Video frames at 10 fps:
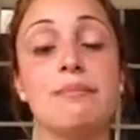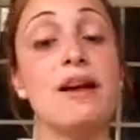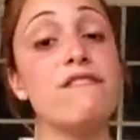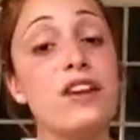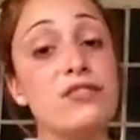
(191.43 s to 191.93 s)

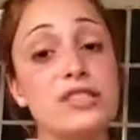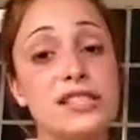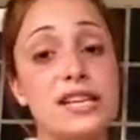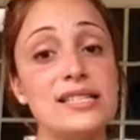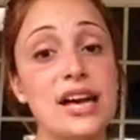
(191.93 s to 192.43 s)
My favorite
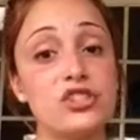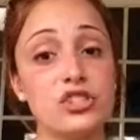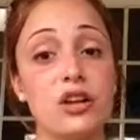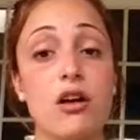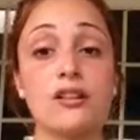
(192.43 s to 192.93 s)
tea is
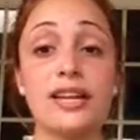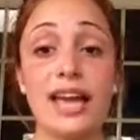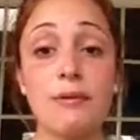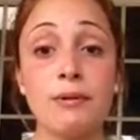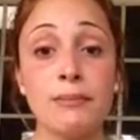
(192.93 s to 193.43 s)
actually called
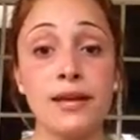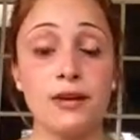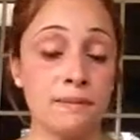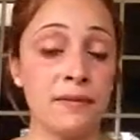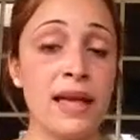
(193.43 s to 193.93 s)

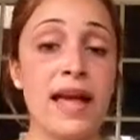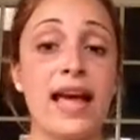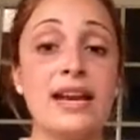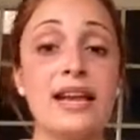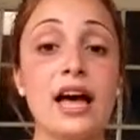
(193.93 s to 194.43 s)
chamomile,
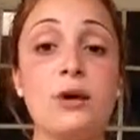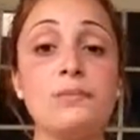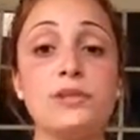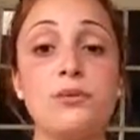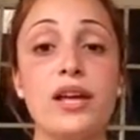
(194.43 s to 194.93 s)
and it
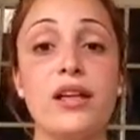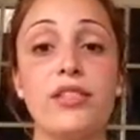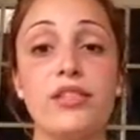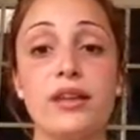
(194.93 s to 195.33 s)
helps with